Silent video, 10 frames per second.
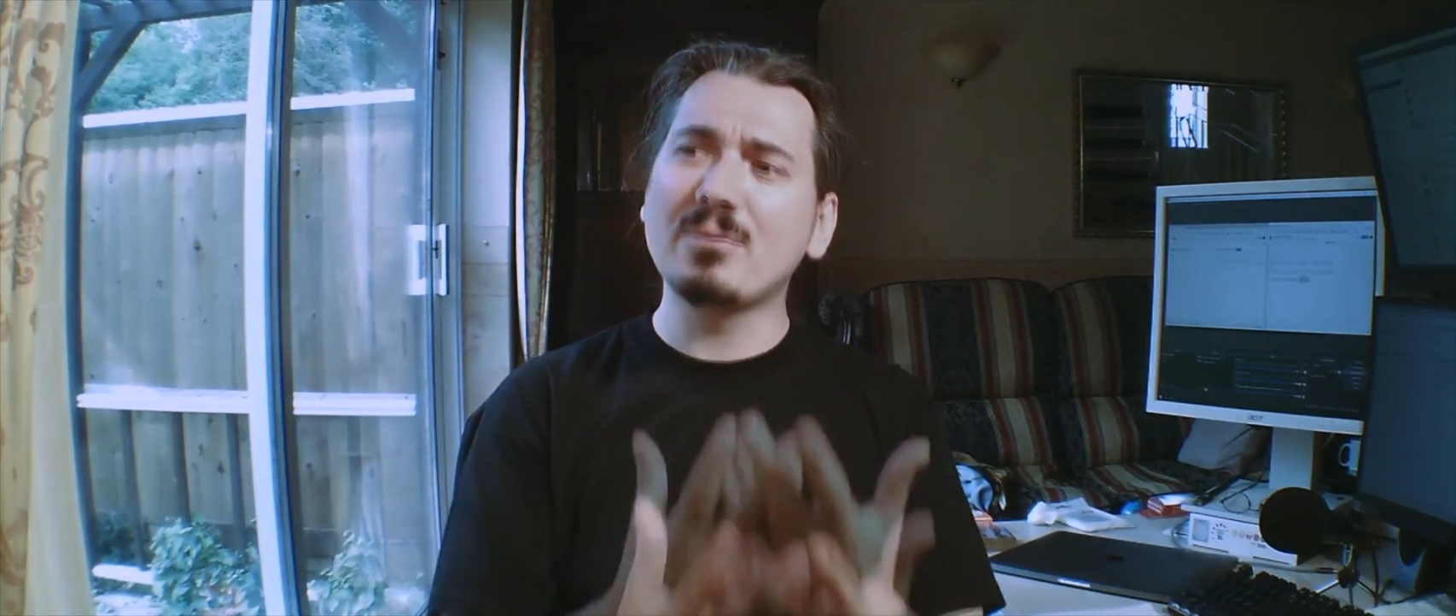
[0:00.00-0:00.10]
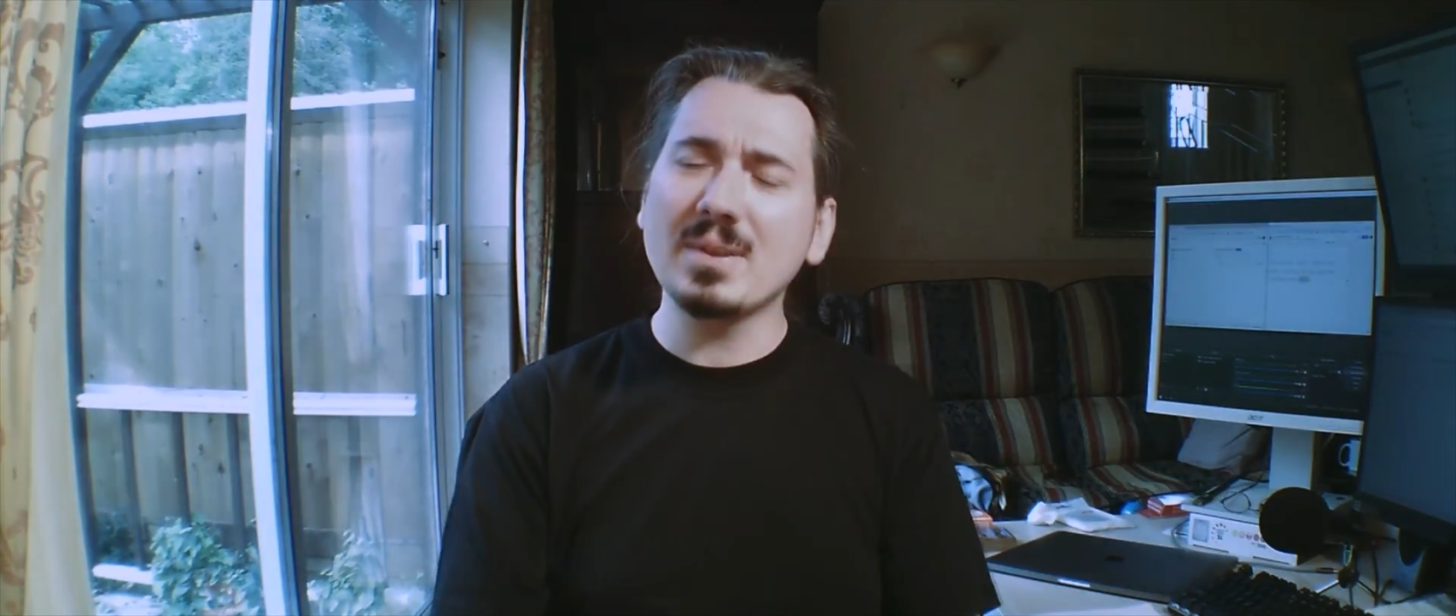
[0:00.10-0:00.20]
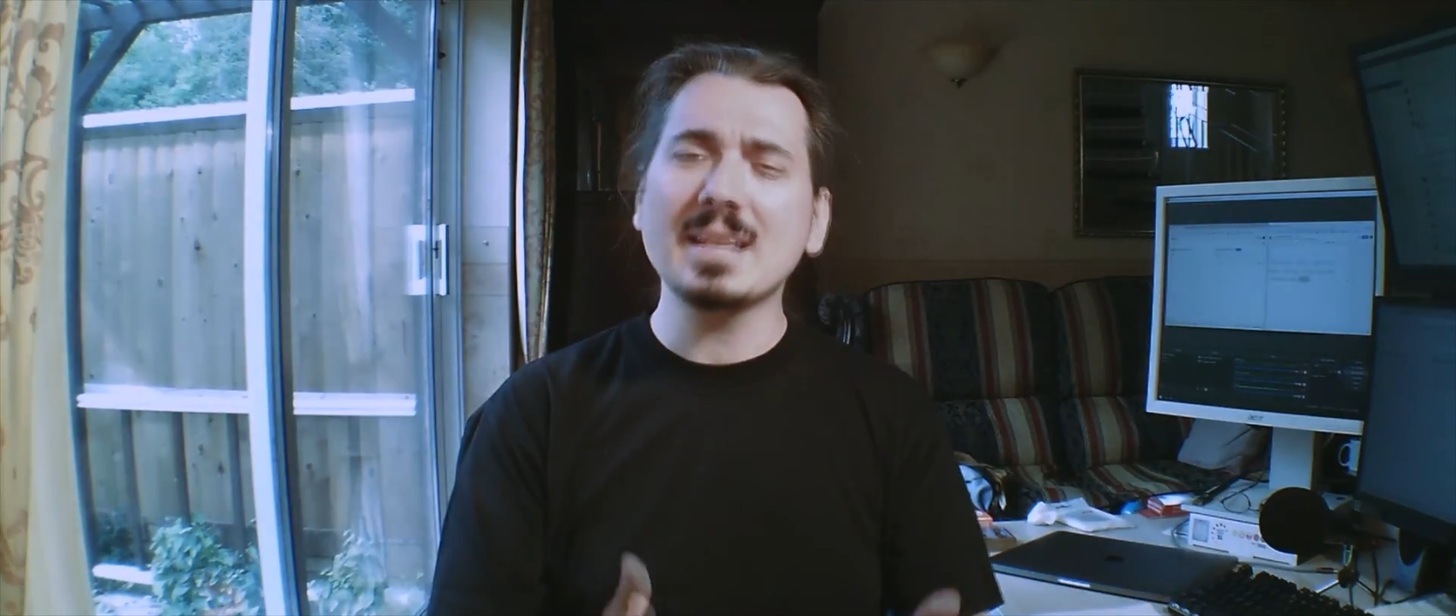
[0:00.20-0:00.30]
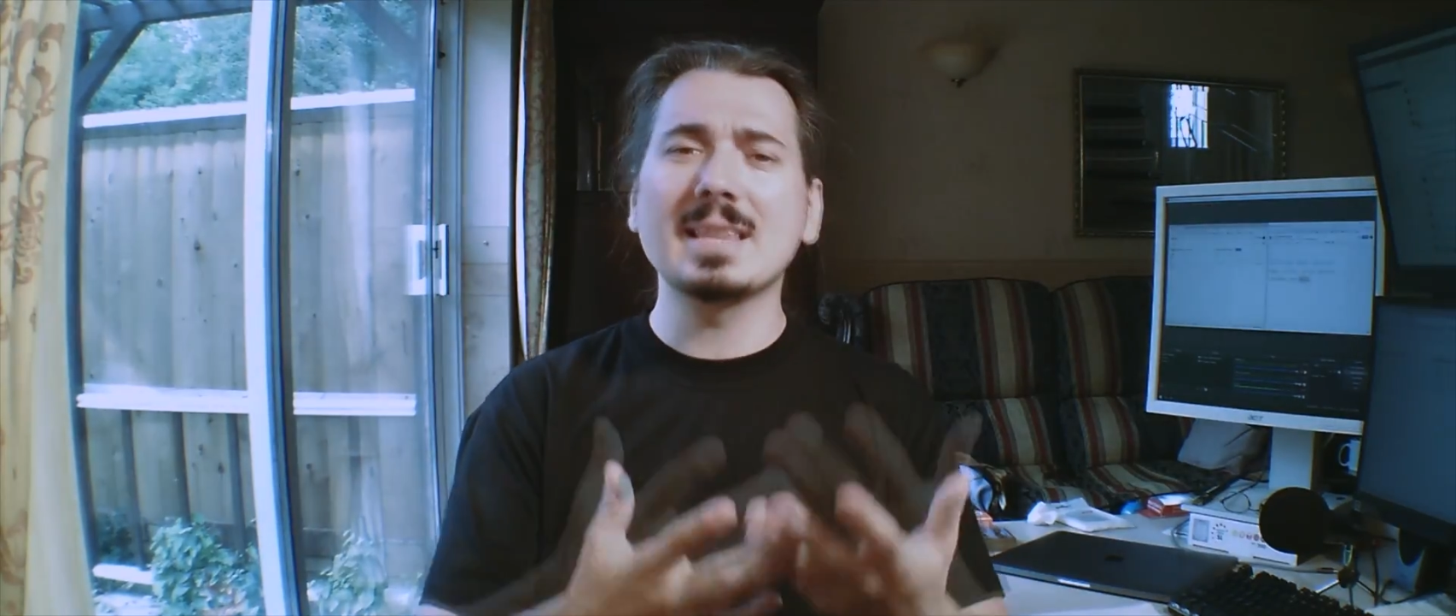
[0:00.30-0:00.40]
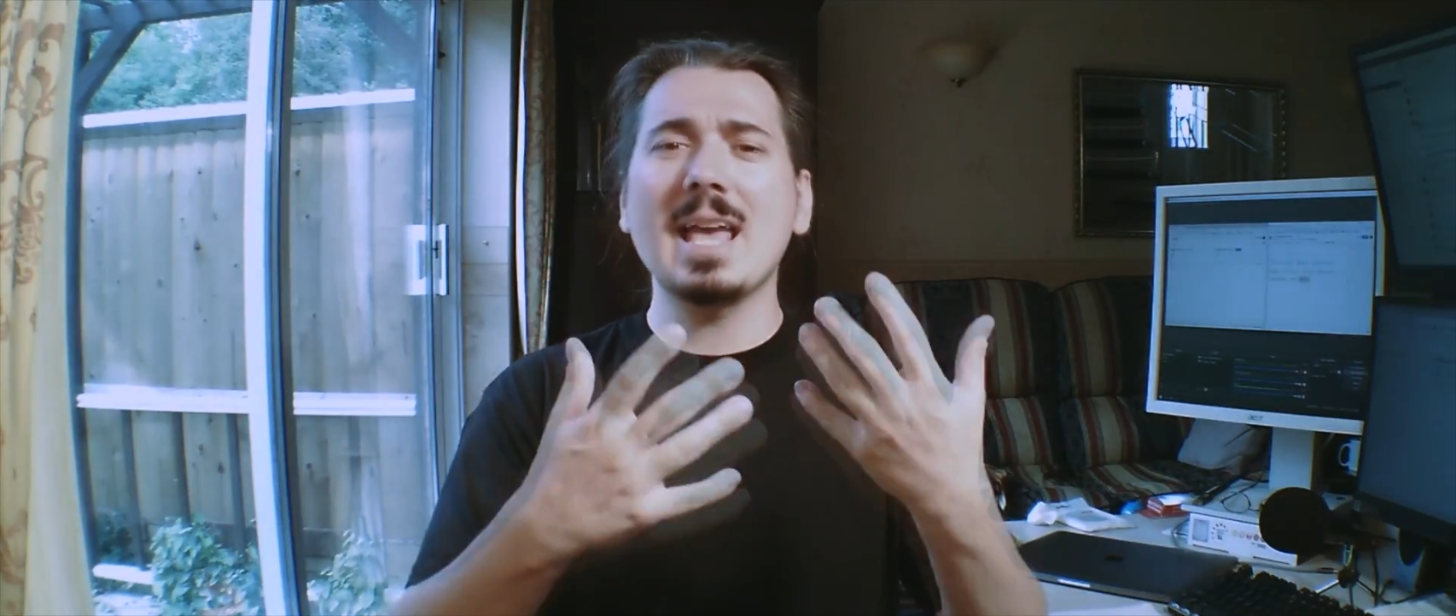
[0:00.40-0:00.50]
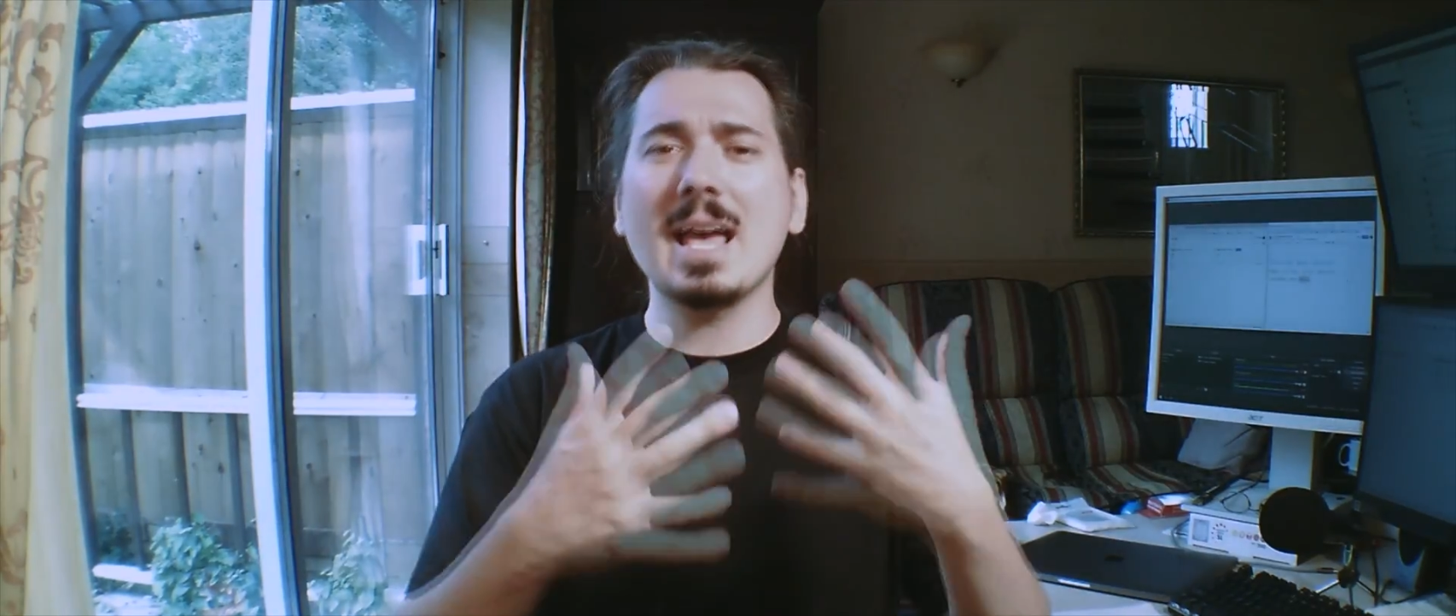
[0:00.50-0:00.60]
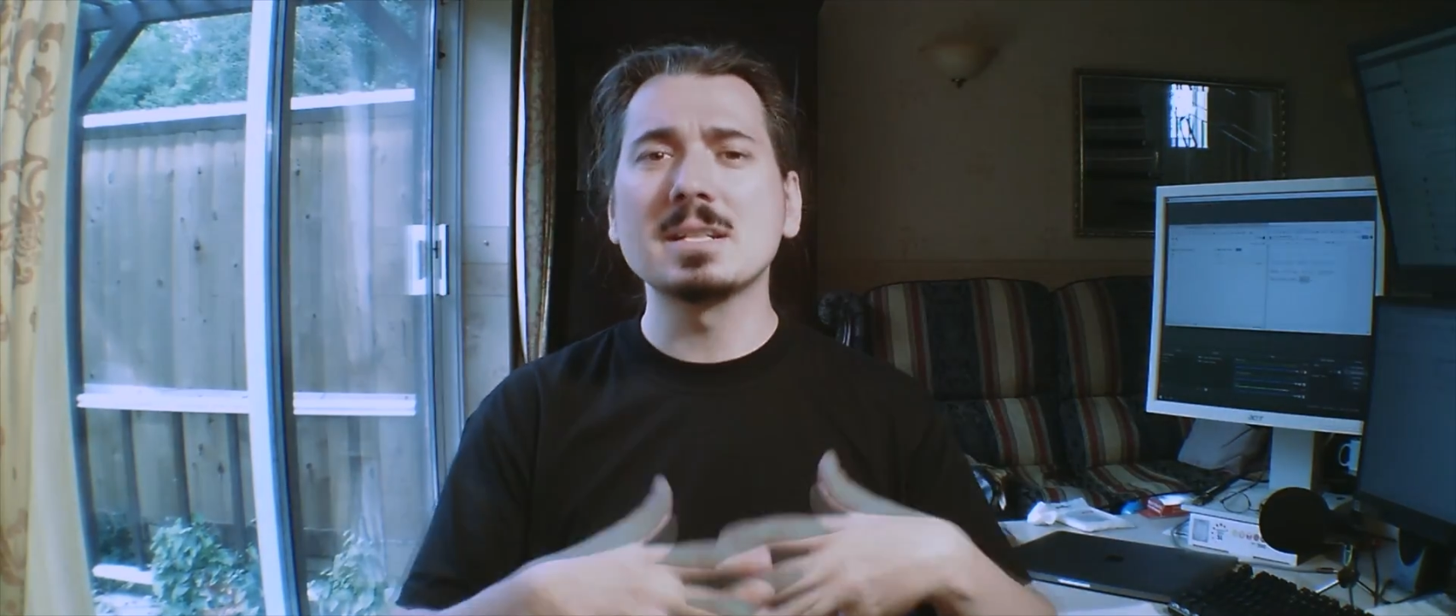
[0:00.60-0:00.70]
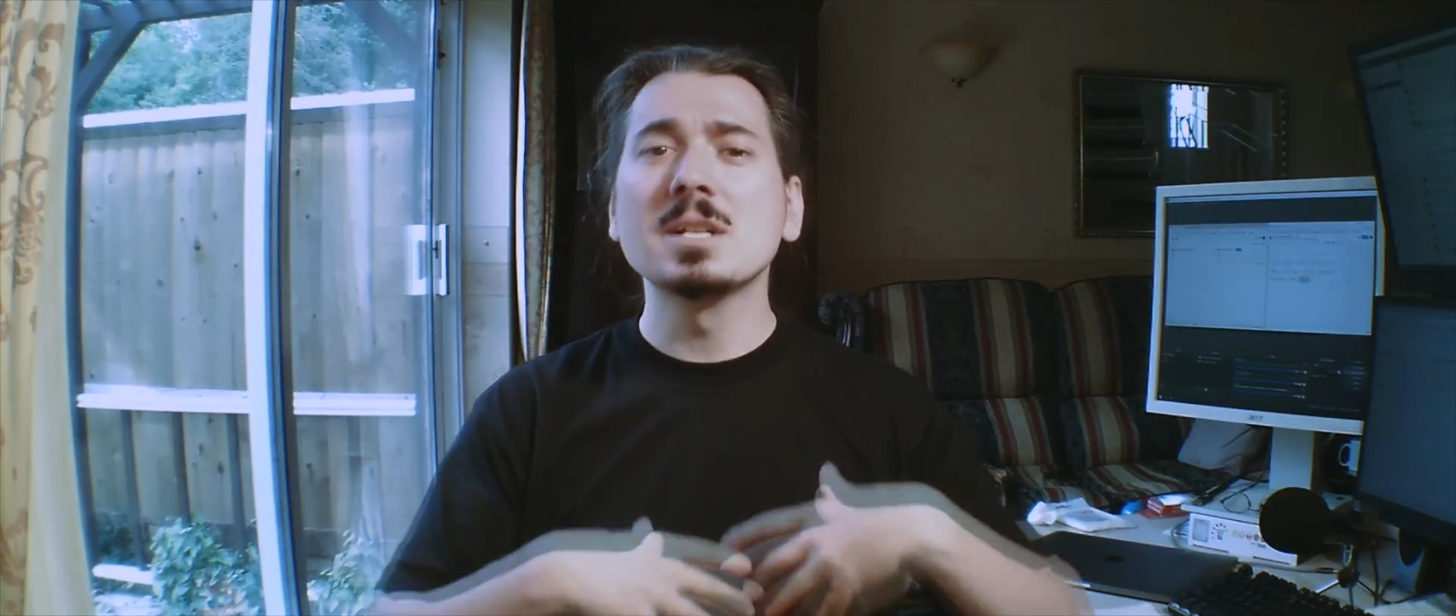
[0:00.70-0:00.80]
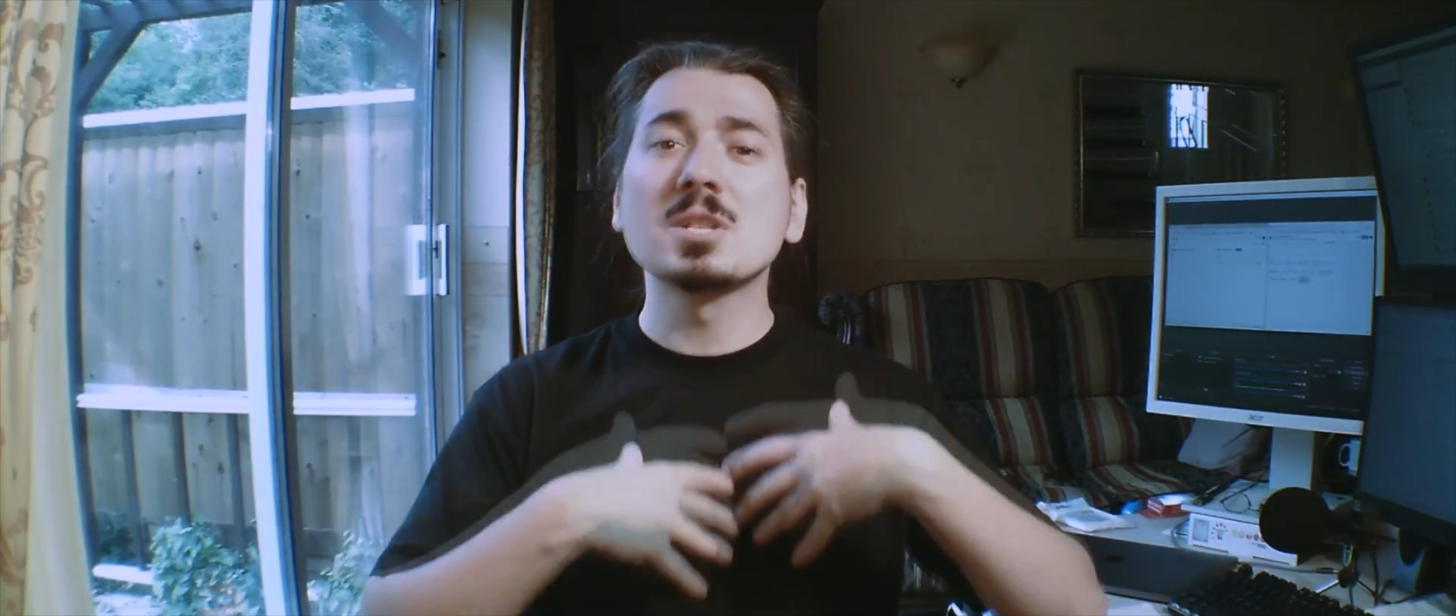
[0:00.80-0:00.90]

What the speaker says: fit that